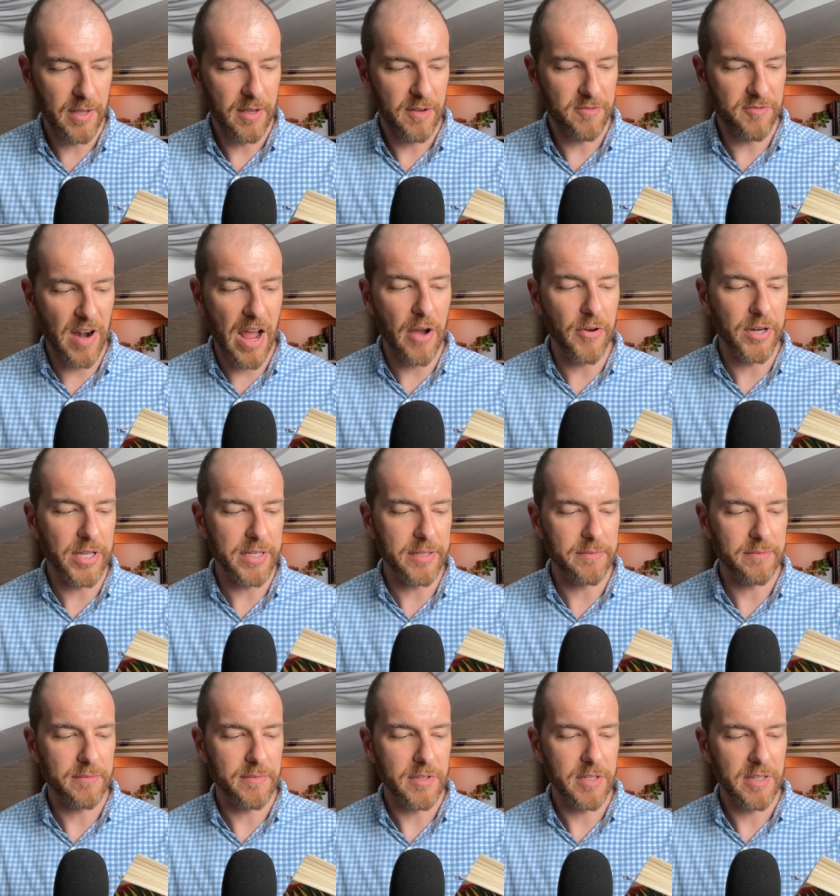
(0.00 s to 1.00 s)
Frowning,
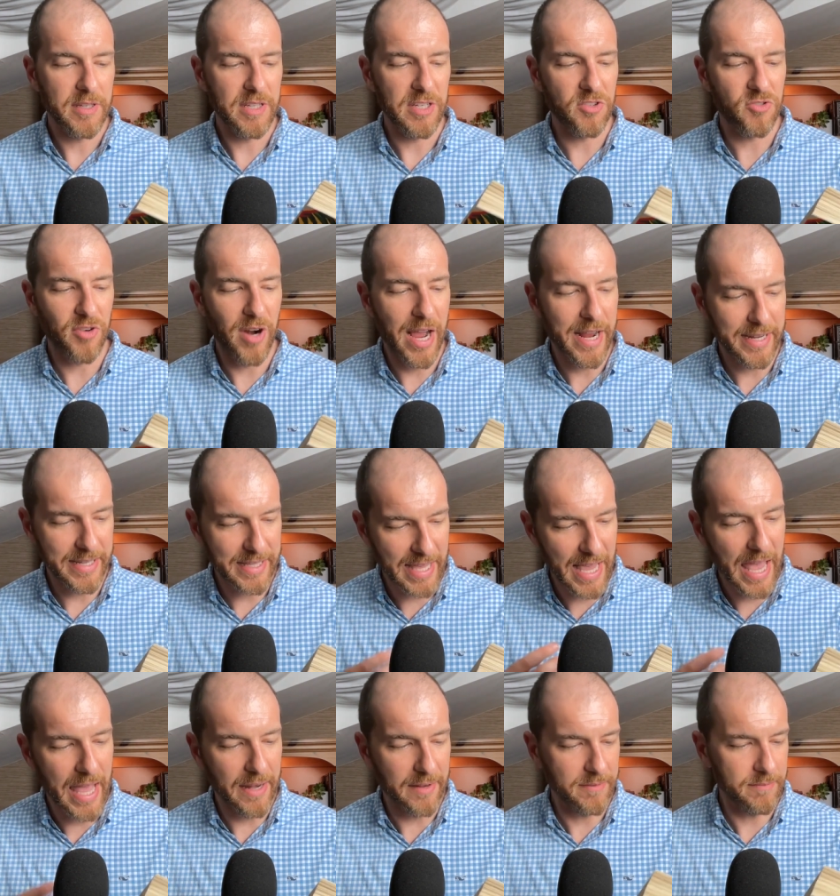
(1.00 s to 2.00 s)
he tried
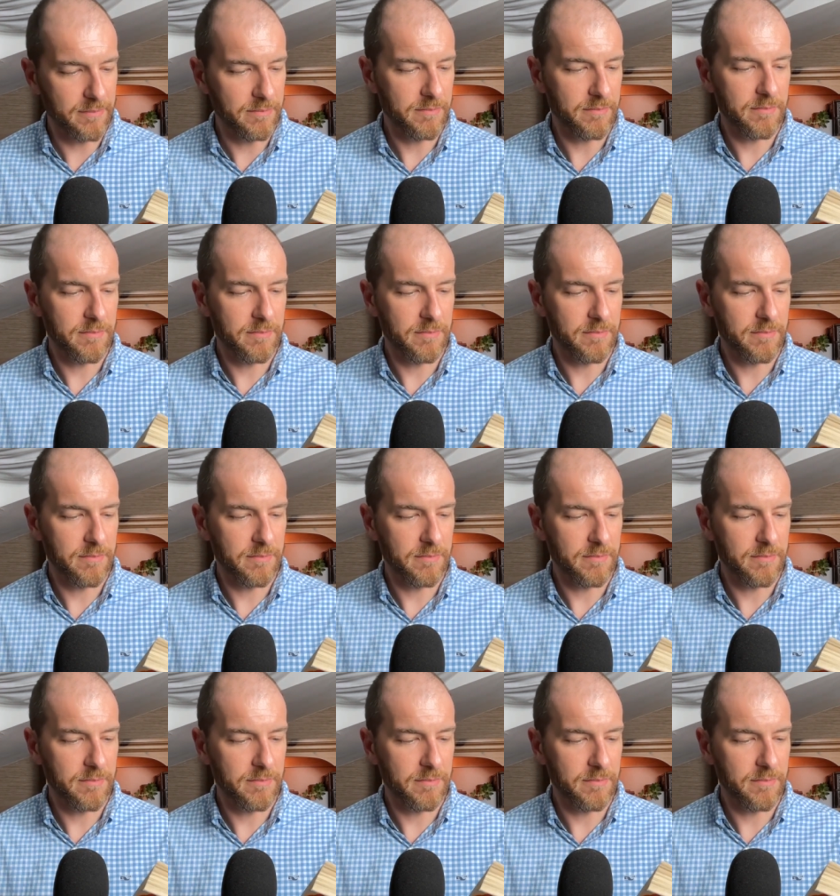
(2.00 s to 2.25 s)
again.